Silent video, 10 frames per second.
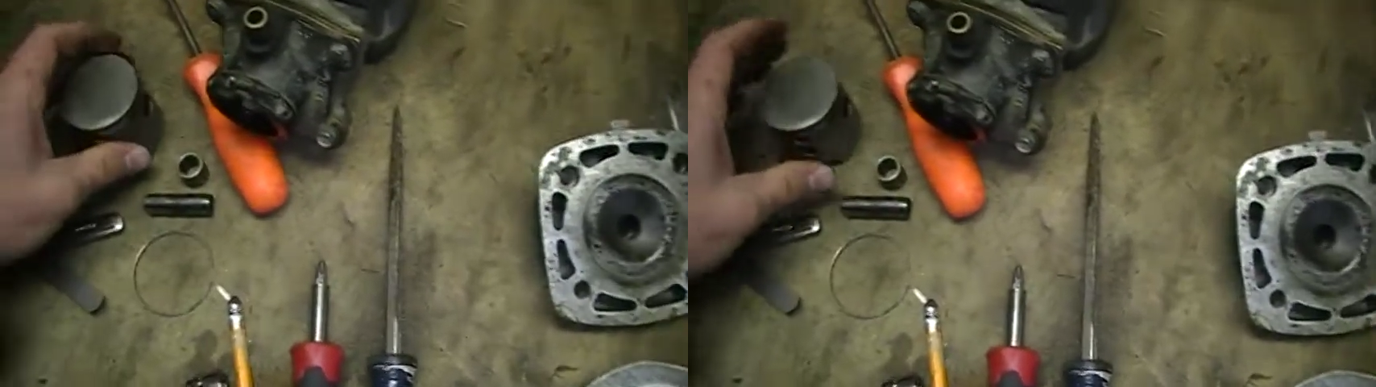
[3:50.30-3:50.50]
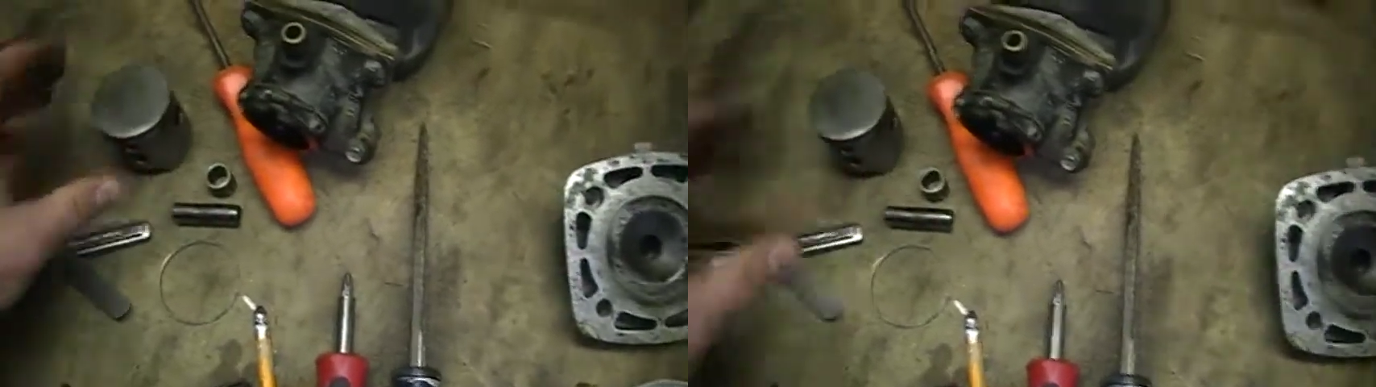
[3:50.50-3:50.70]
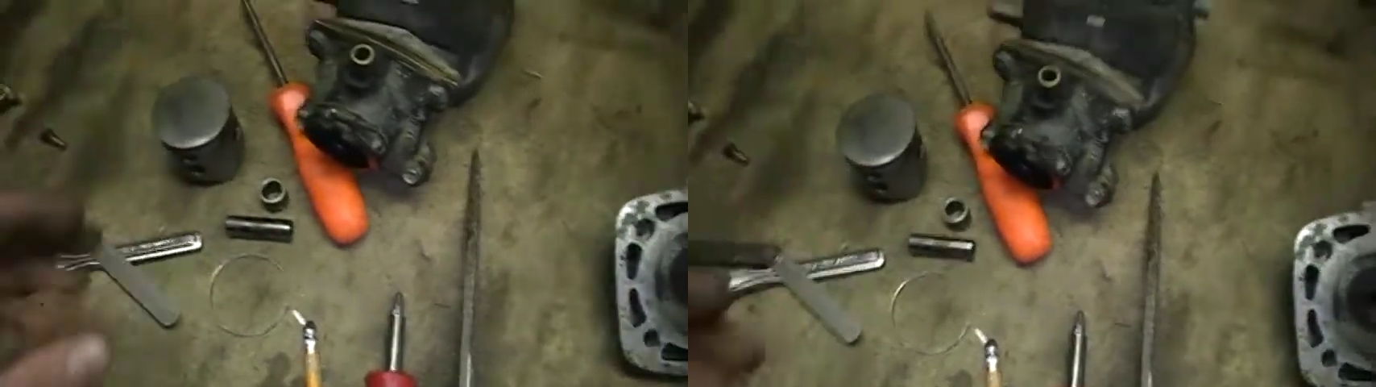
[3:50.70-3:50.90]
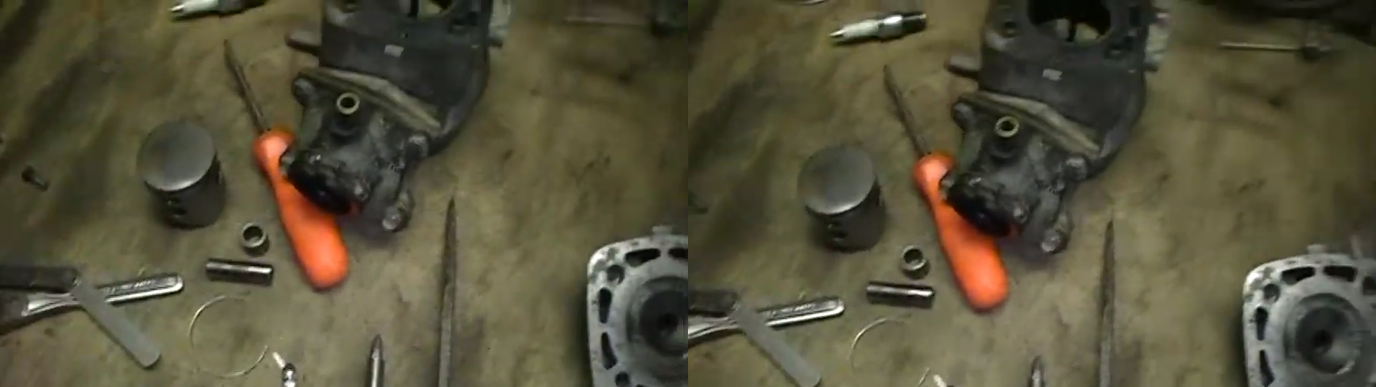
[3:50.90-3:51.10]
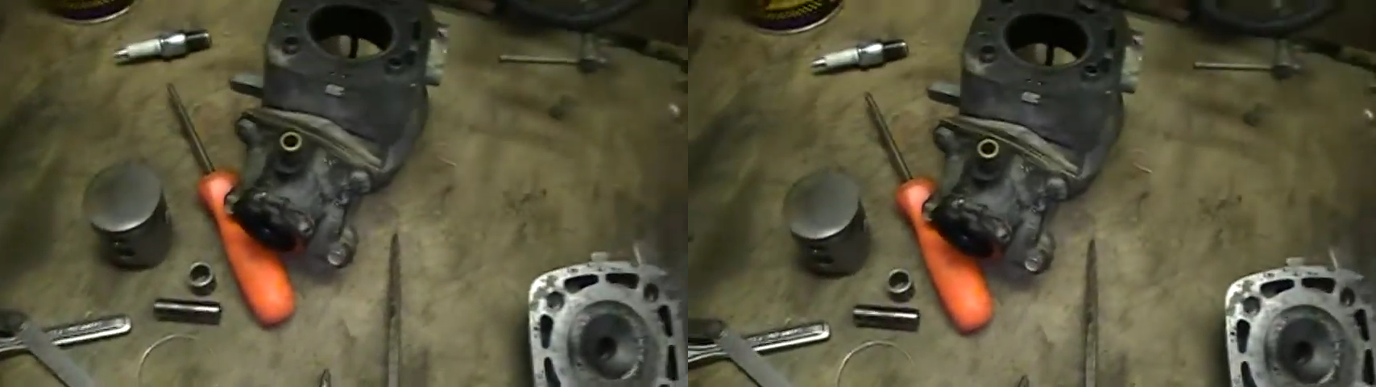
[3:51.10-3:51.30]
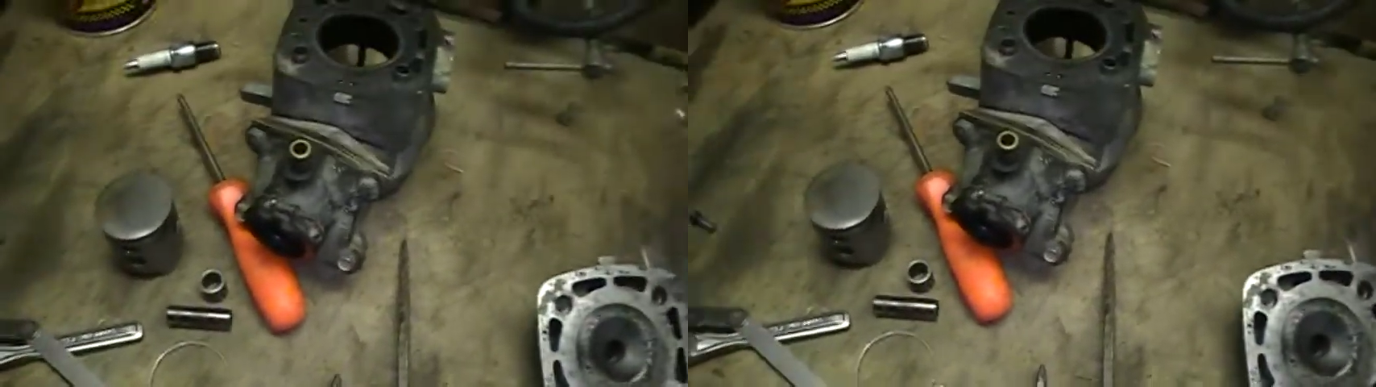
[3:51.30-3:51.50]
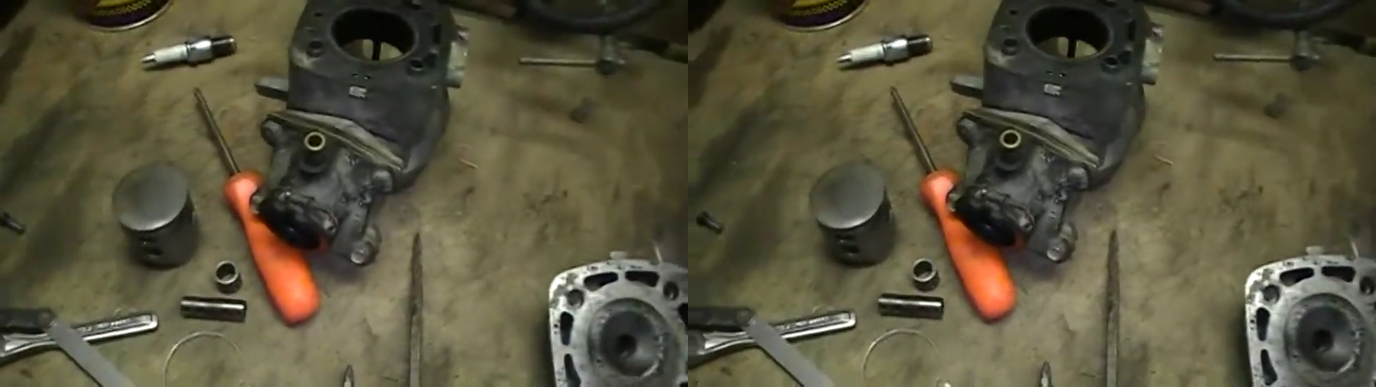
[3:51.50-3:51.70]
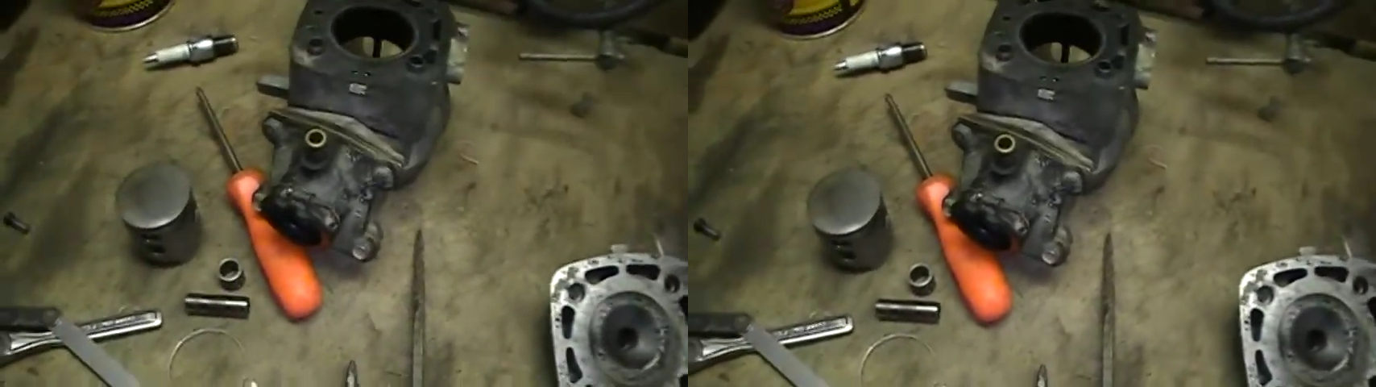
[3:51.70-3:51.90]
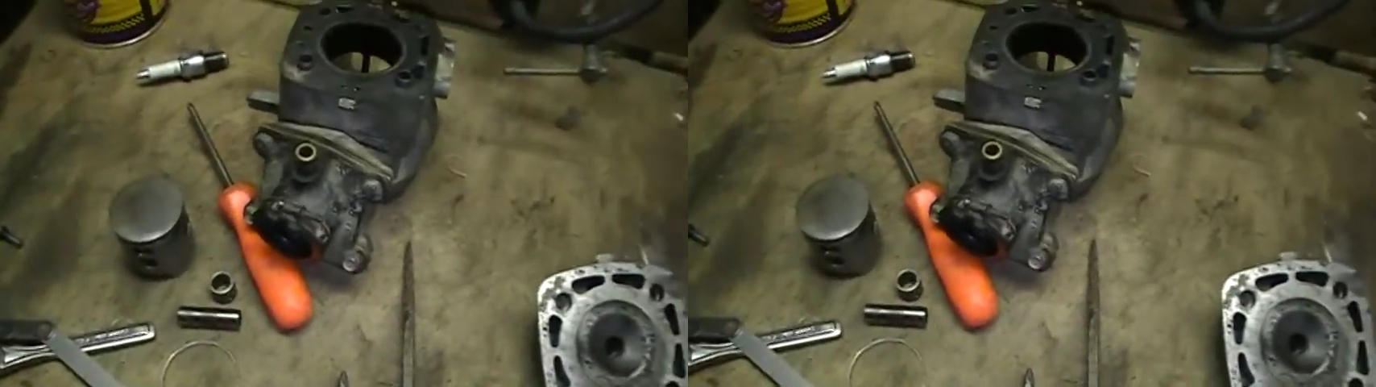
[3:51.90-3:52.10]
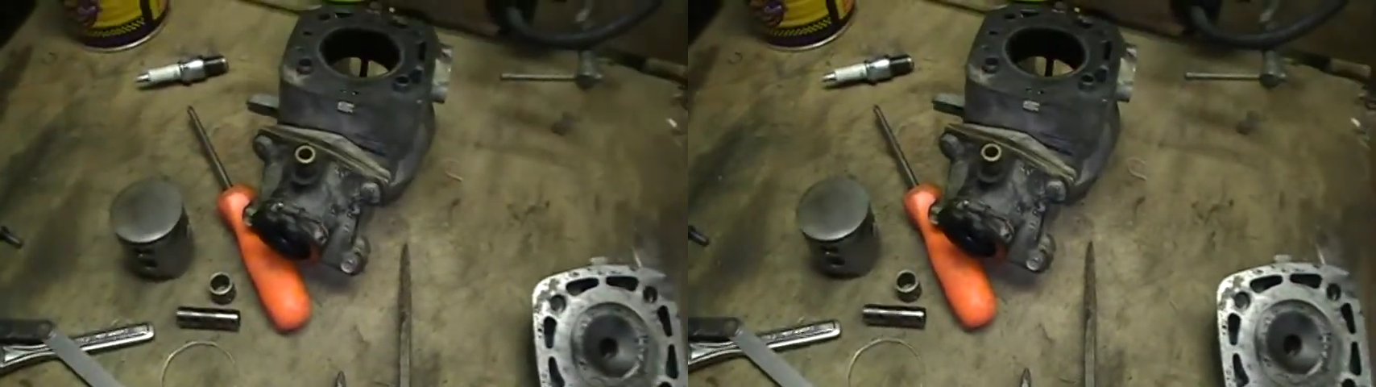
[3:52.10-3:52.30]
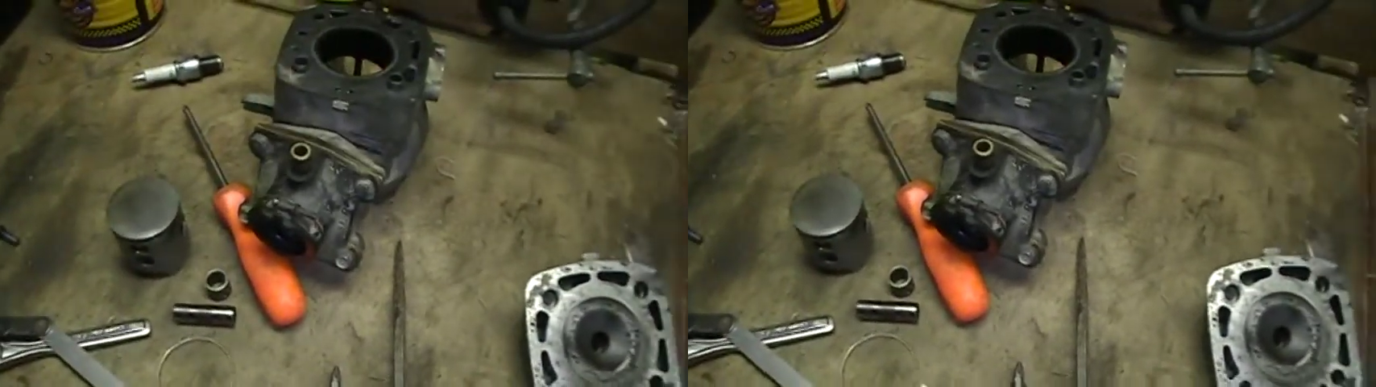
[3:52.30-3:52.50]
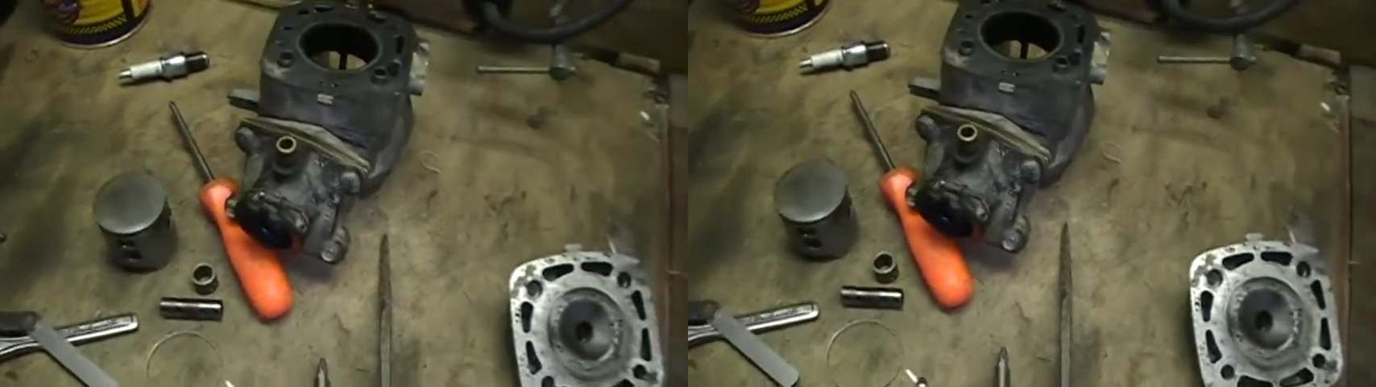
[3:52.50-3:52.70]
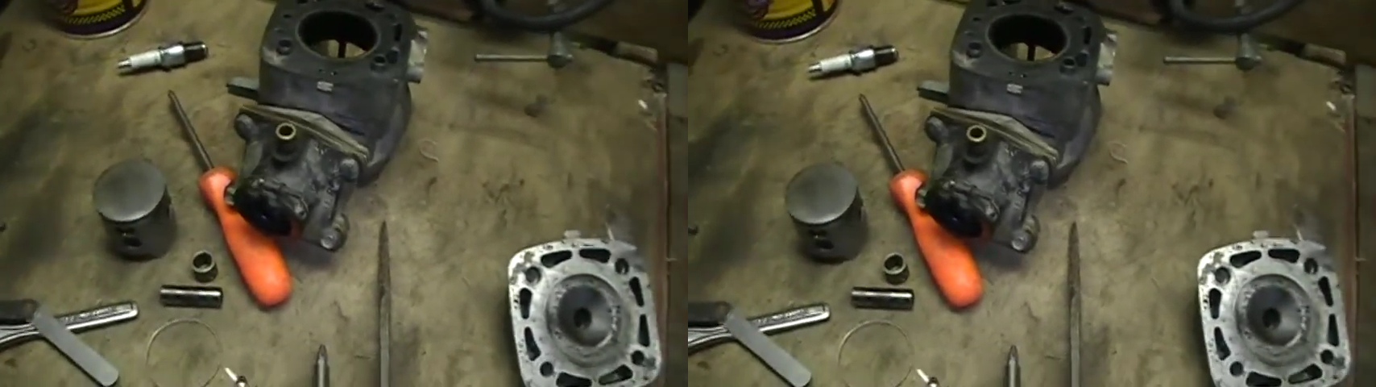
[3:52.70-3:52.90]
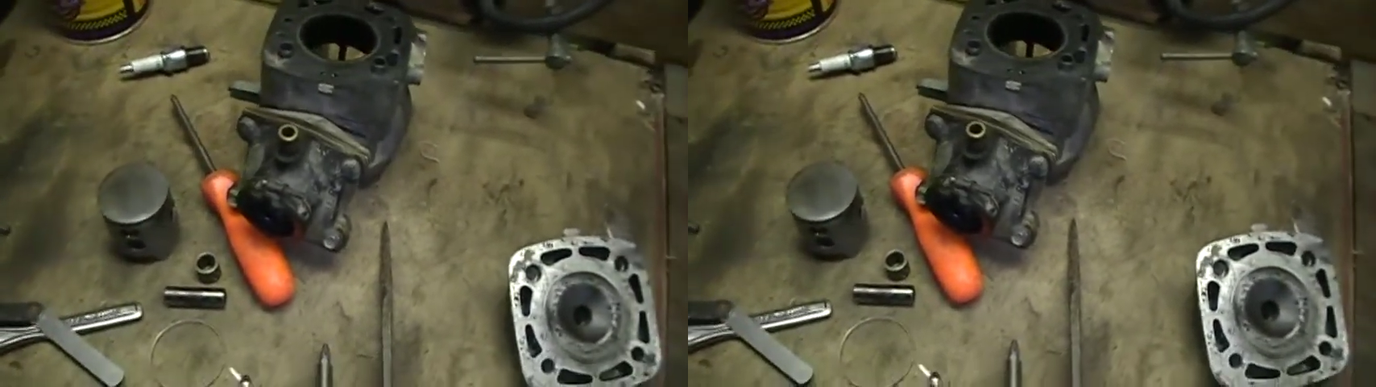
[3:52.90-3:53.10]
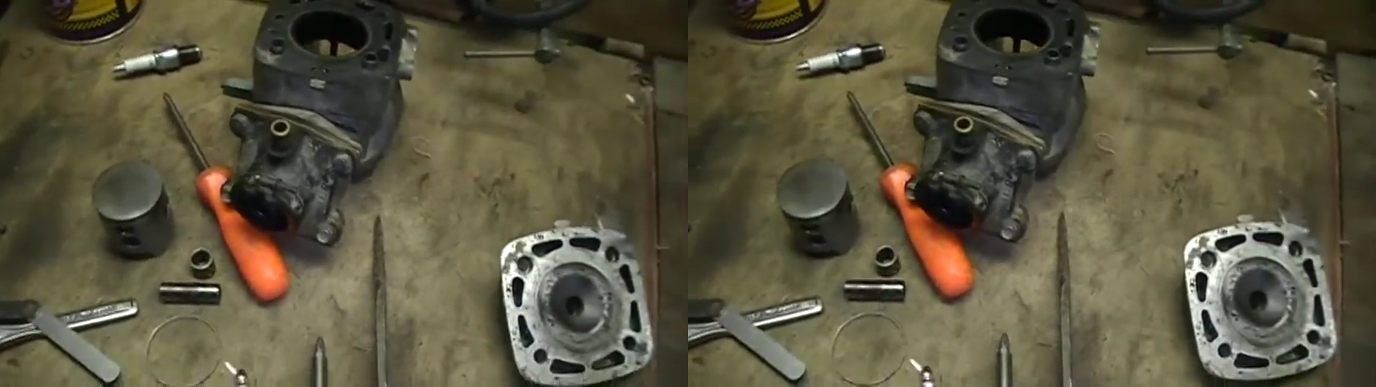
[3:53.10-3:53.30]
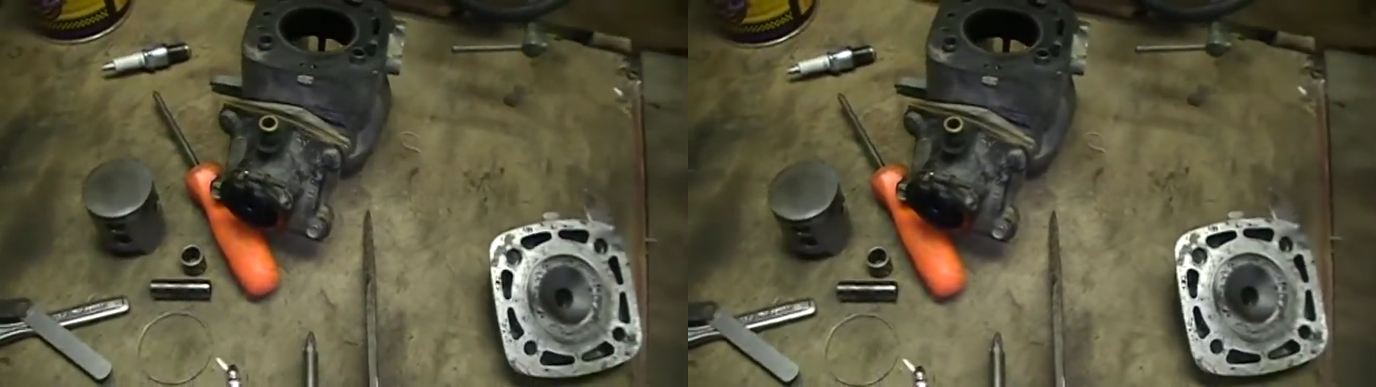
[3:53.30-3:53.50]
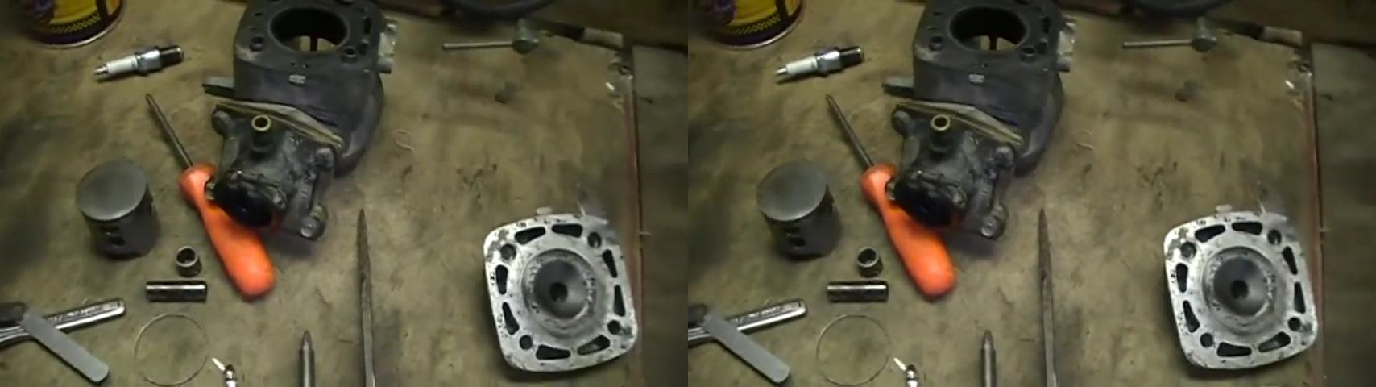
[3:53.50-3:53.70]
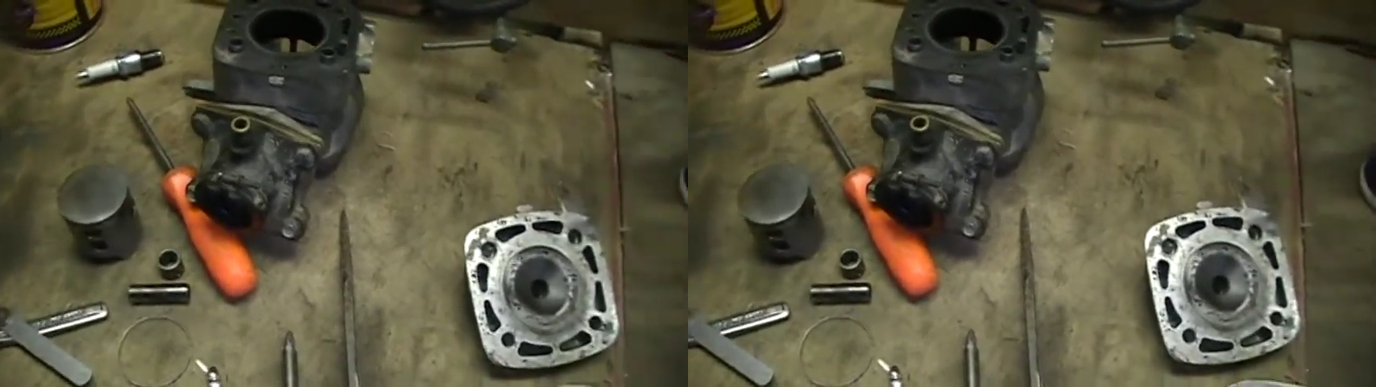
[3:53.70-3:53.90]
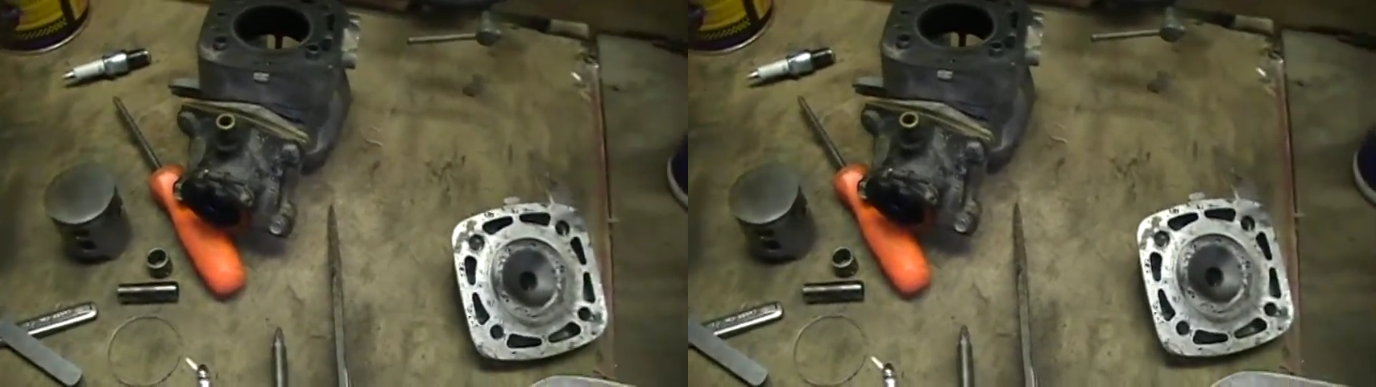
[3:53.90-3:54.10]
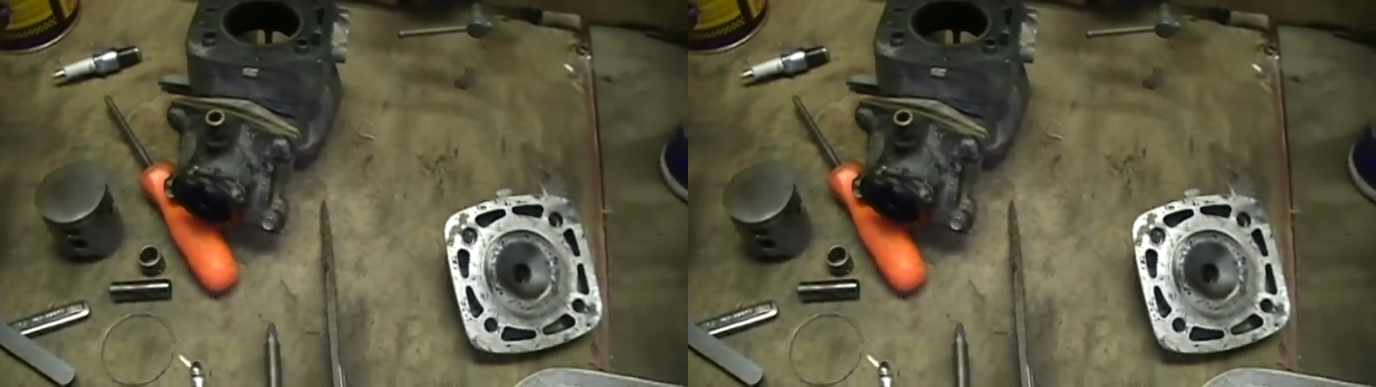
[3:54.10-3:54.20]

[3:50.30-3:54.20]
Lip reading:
No face is visible, so there are no lips to read.